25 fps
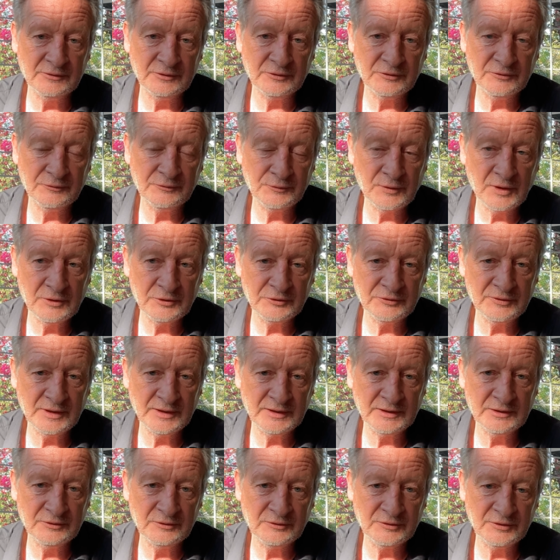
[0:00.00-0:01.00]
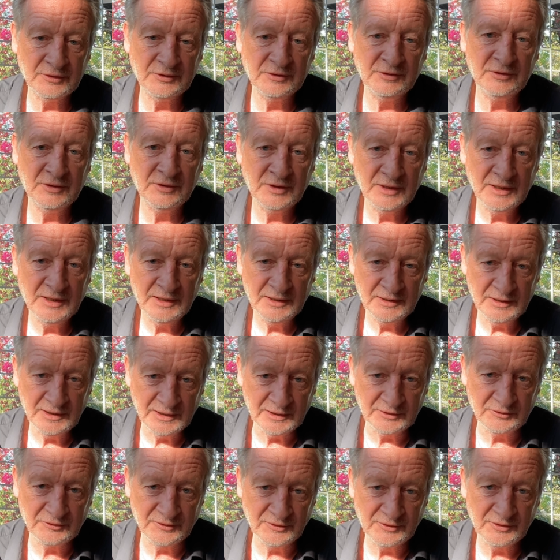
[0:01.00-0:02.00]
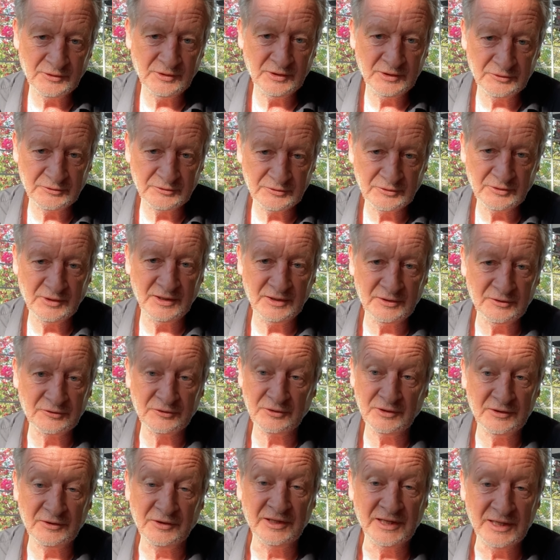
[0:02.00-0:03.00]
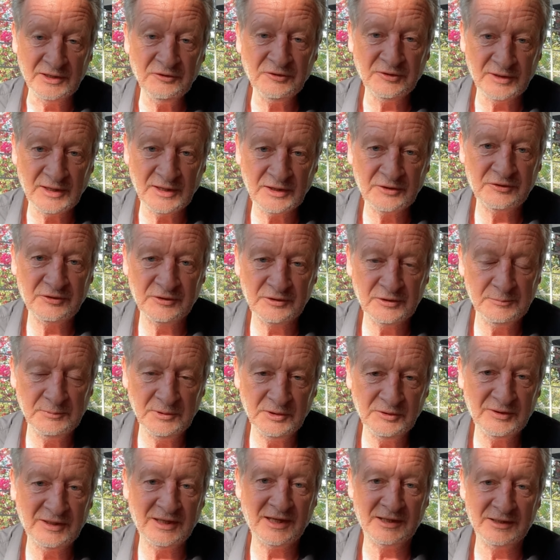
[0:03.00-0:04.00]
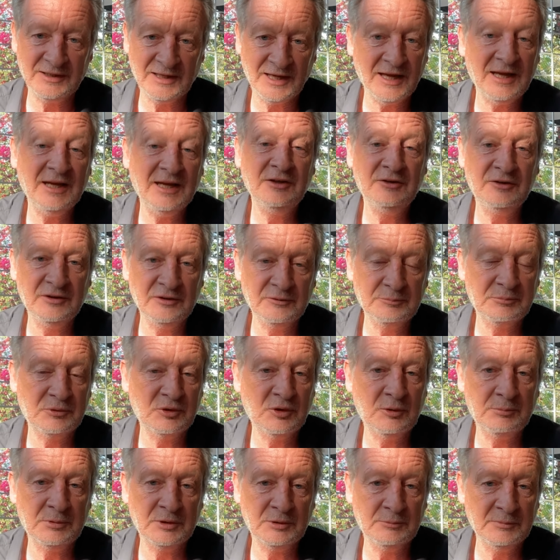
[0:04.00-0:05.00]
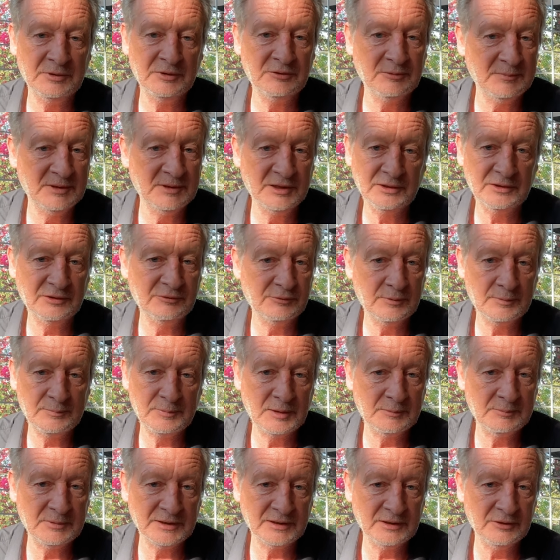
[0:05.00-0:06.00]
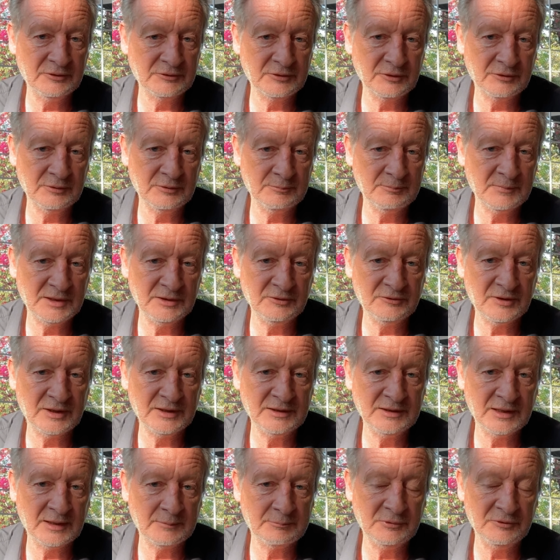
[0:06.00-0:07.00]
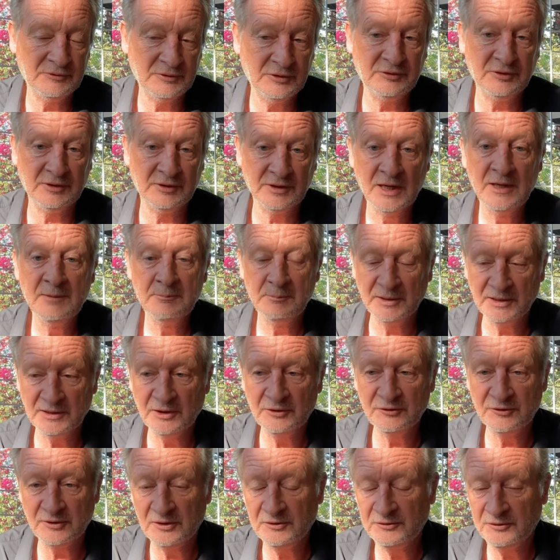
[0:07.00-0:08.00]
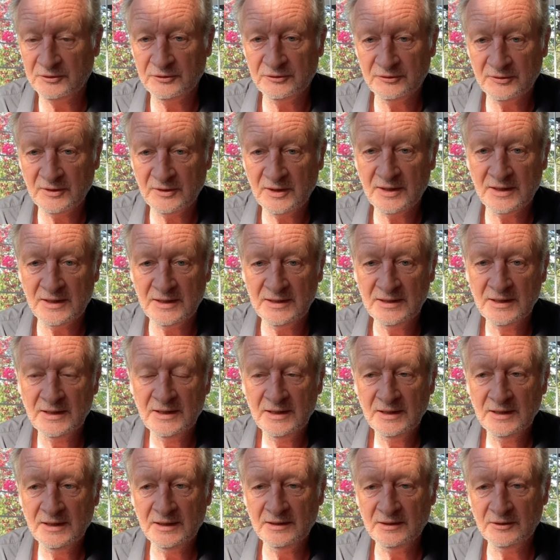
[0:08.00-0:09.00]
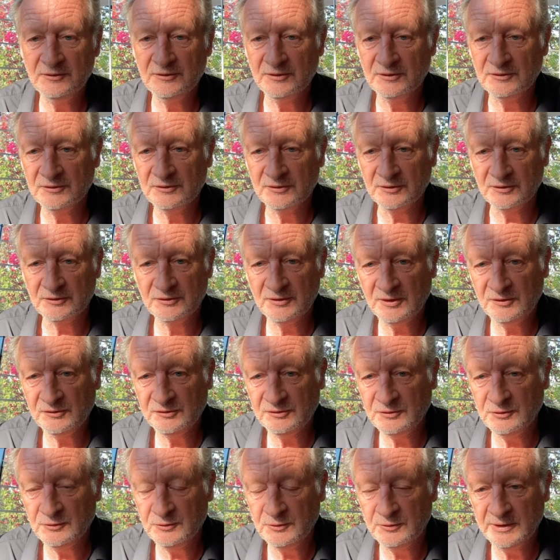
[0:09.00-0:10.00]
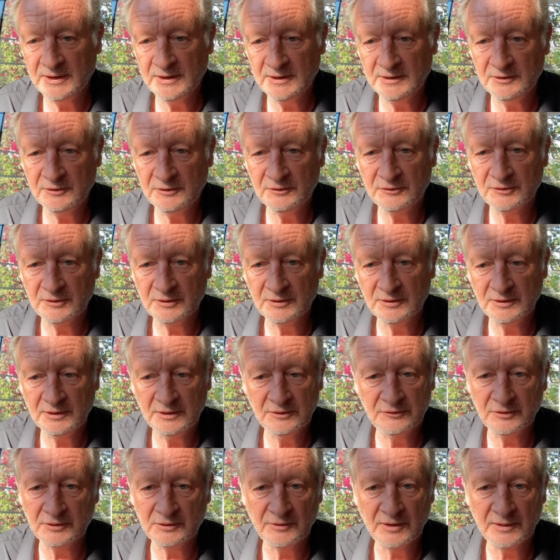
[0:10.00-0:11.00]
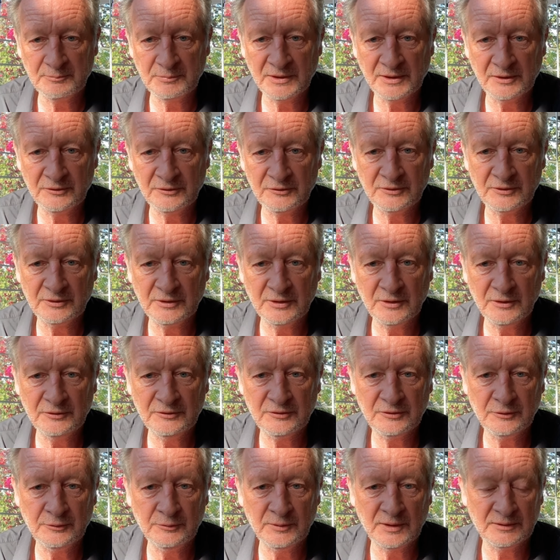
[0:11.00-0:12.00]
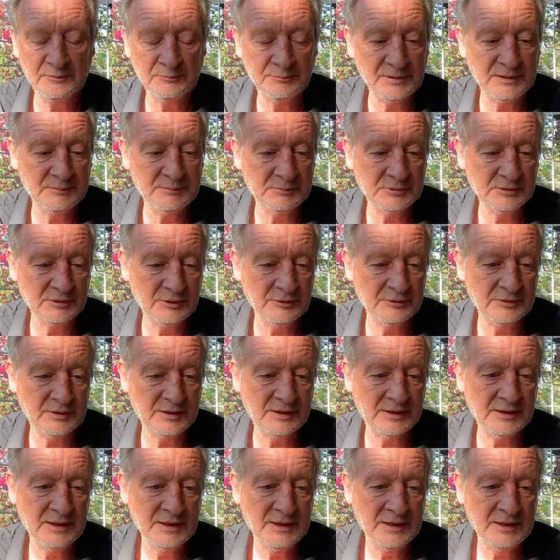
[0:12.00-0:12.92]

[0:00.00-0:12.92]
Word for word: As far as they're concerned, it's the it's it's the international community and Haiti's problem, and Dominican Republic is going to maintain that position because, as you say, it is a success story and it's a it's a great place to go to, and people go there